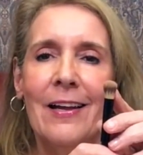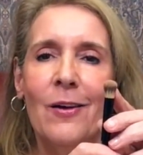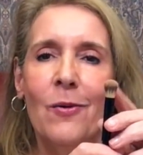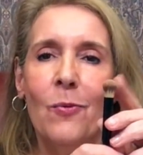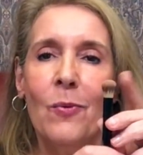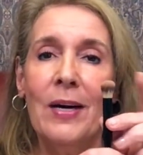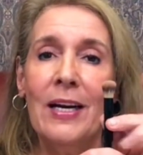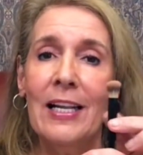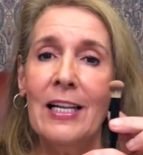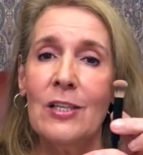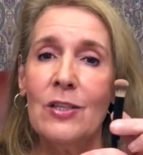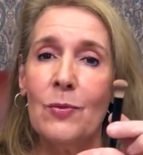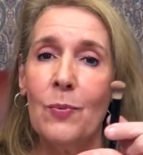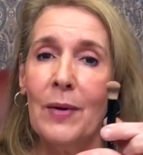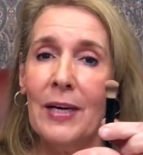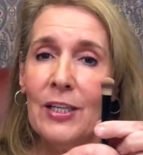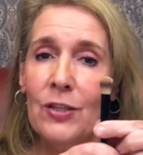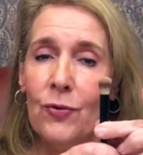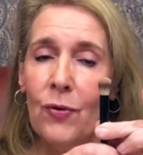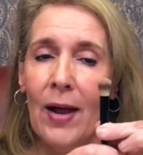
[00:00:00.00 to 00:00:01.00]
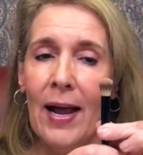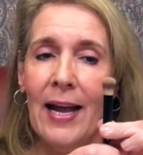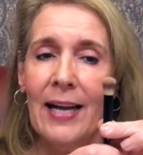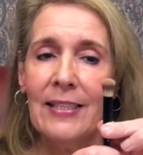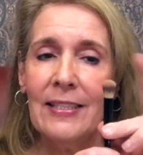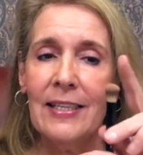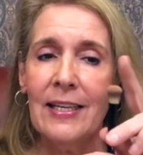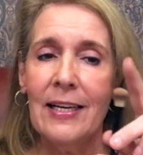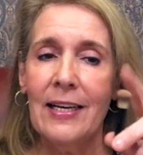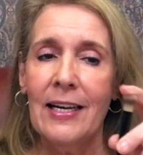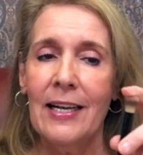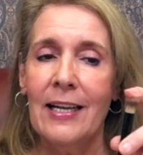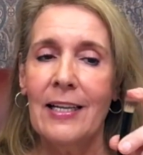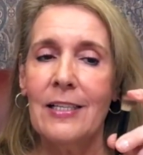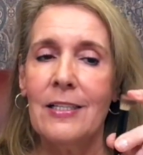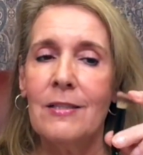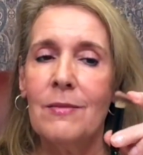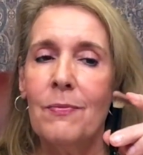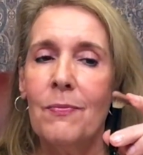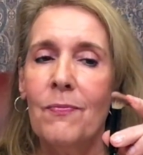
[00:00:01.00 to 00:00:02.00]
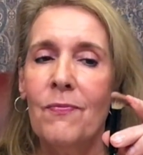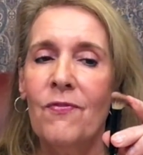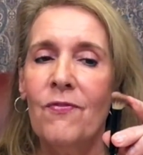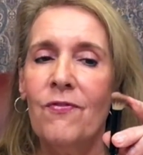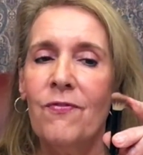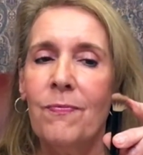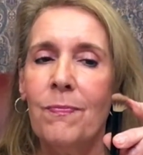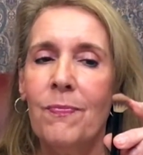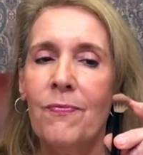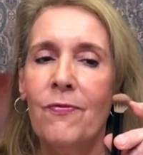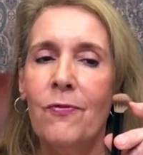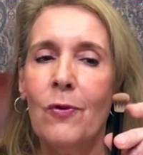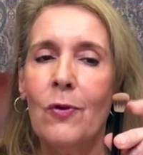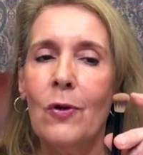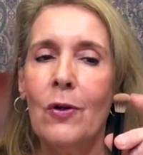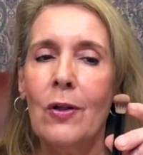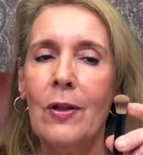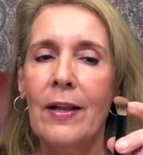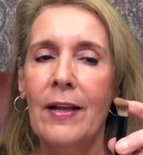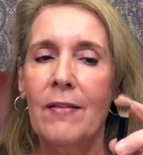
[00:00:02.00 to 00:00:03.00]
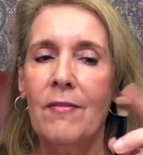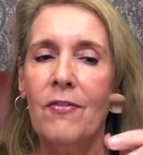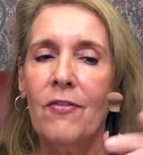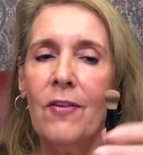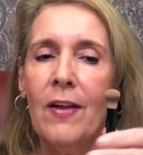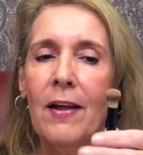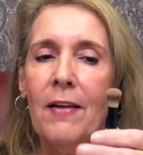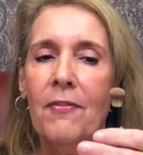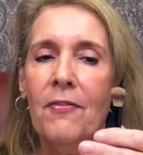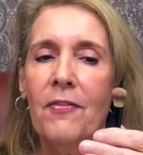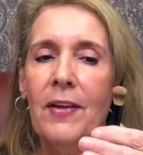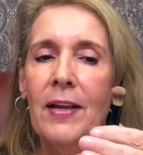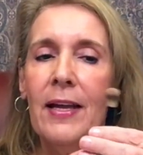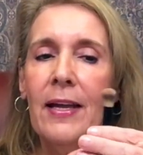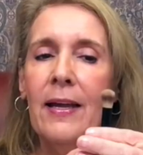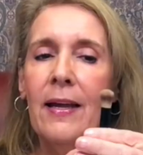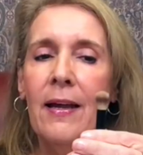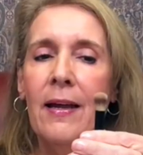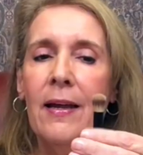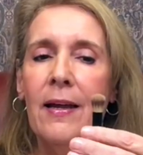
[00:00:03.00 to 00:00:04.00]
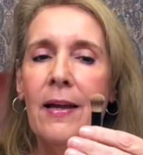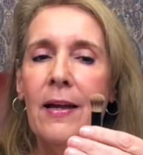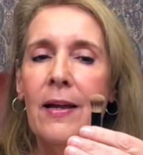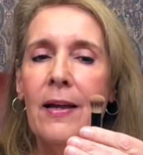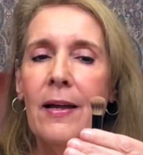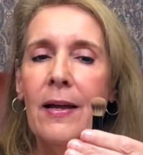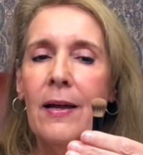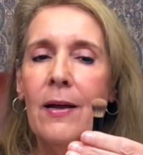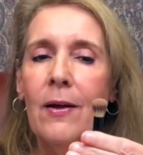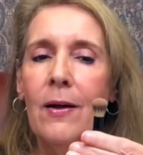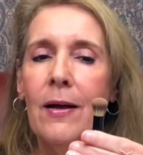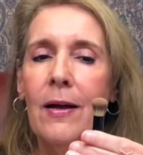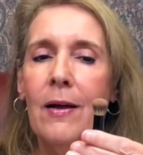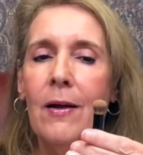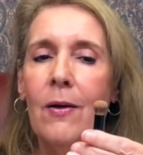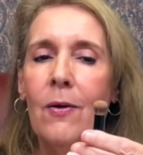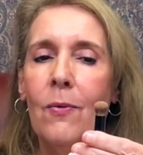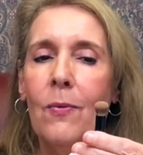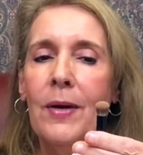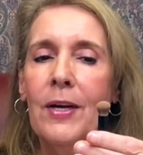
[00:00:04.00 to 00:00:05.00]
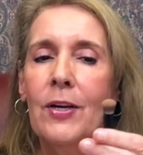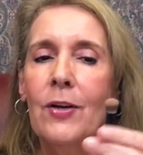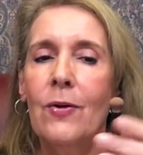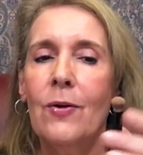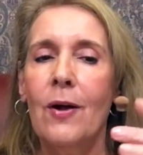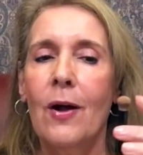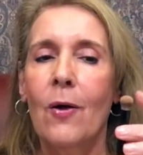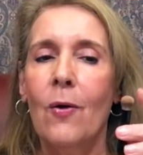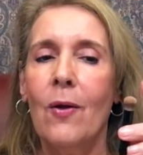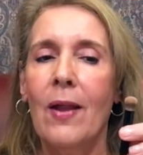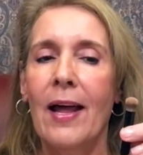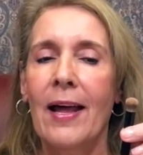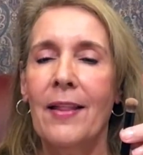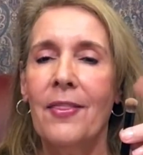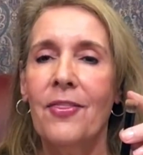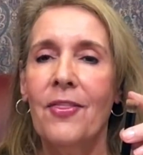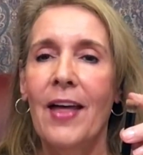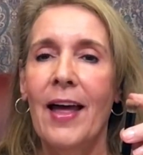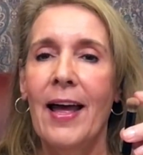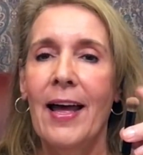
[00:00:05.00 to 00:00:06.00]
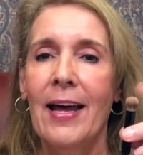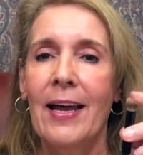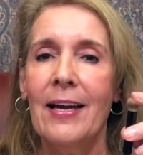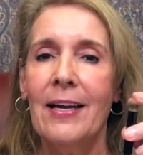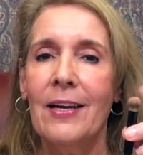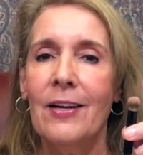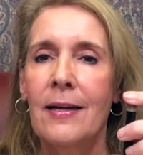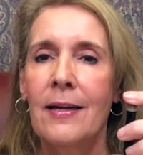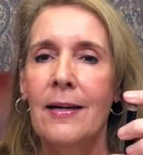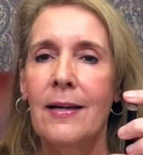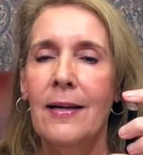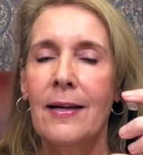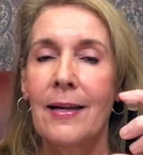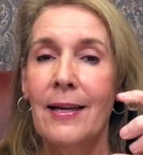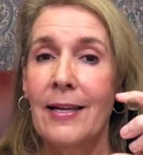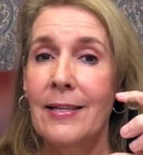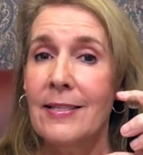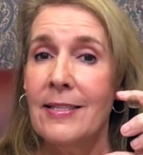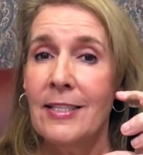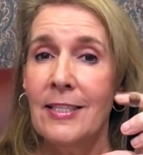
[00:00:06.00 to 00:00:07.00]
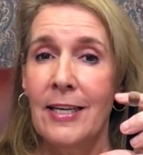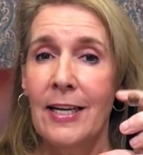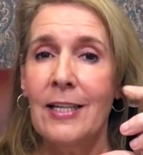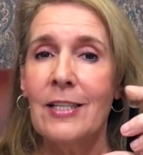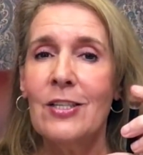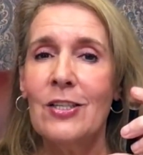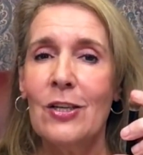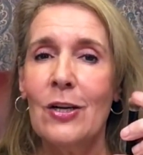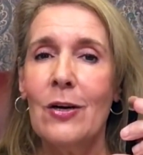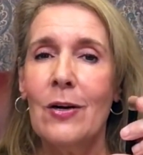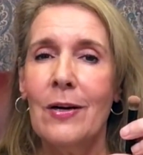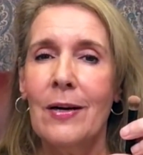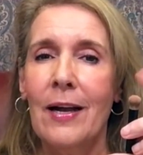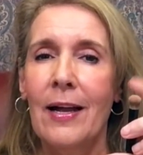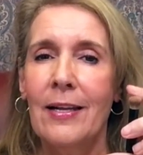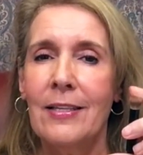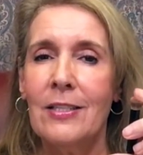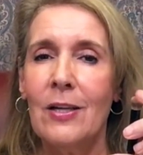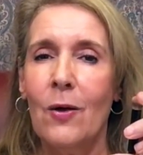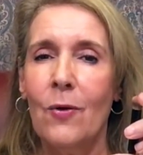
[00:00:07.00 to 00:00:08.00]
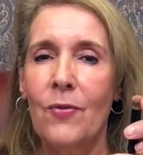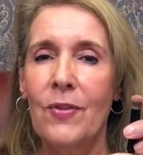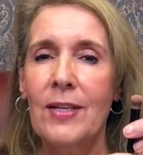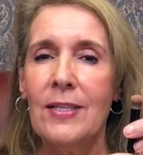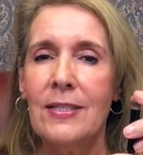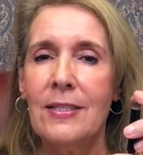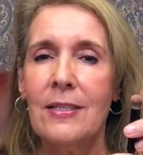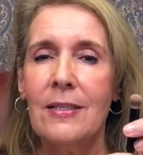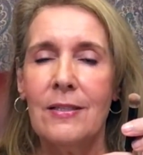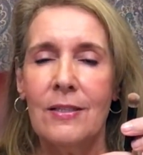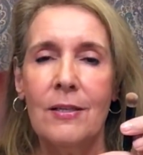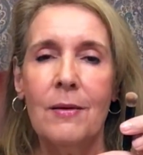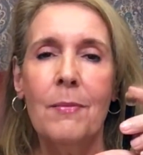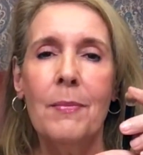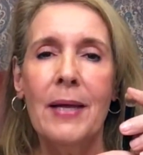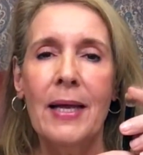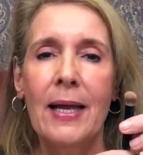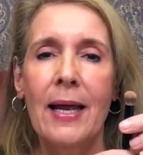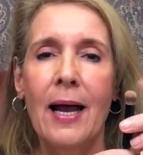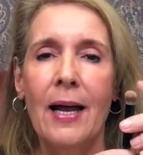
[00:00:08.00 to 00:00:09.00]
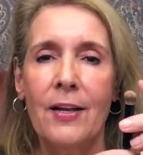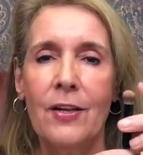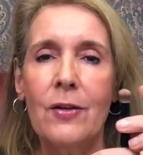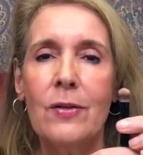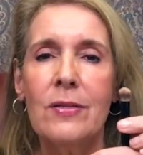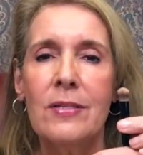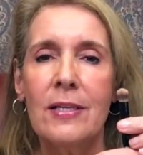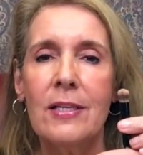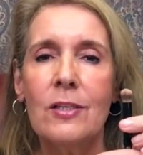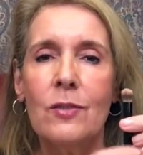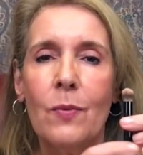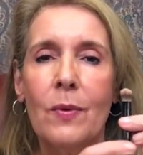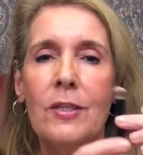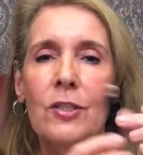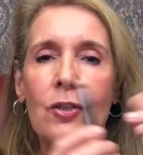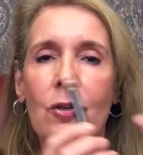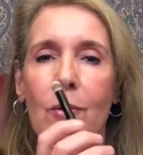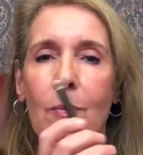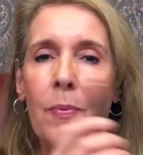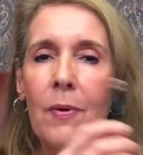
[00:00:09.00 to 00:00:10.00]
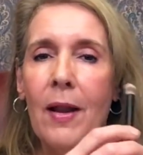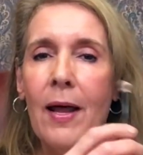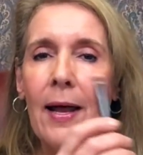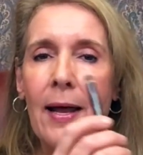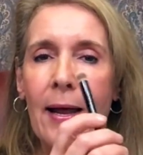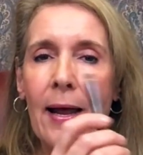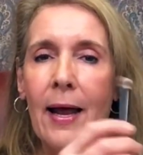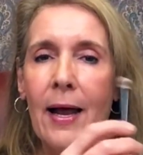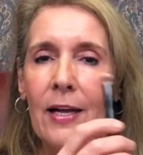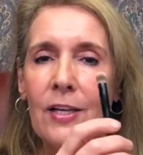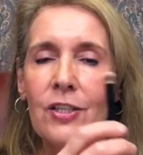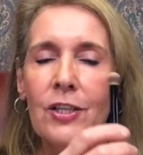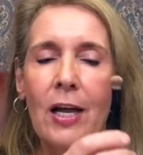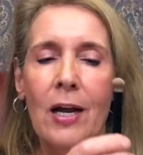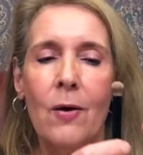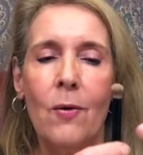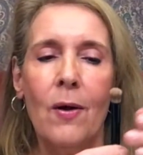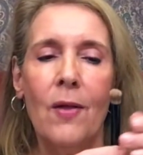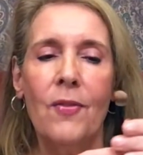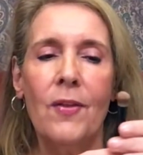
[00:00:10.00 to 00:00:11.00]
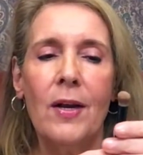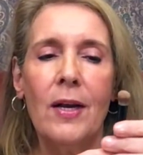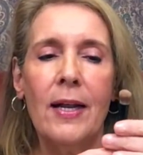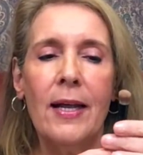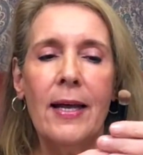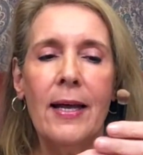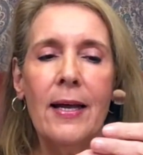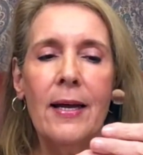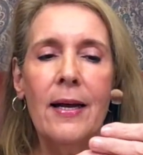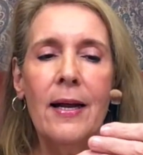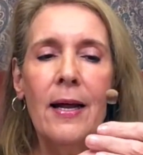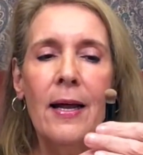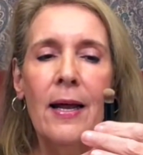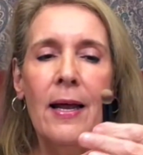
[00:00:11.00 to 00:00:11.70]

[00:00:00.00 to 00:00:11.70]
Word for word: When it's retracted, it's full and fluffy. When you go like that, it's denser. So this, to me, I use this one to apply eyeshadow on the lid,